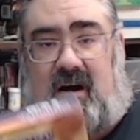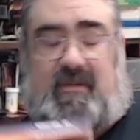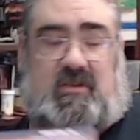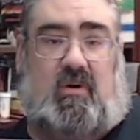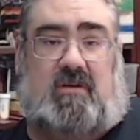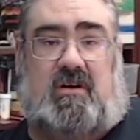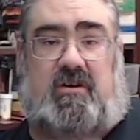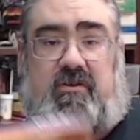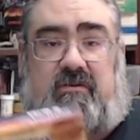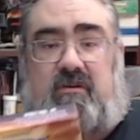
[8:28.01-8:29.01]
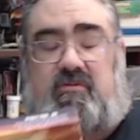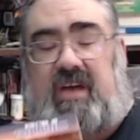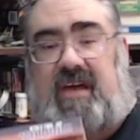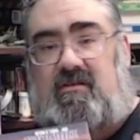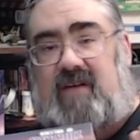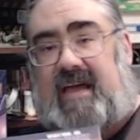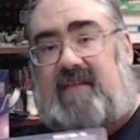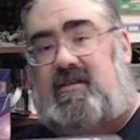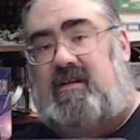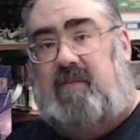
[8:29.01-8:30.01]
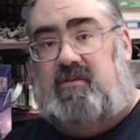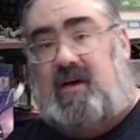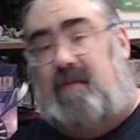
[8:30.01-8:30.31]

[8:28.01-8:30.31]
as well as our YouTube channel and the Tabletop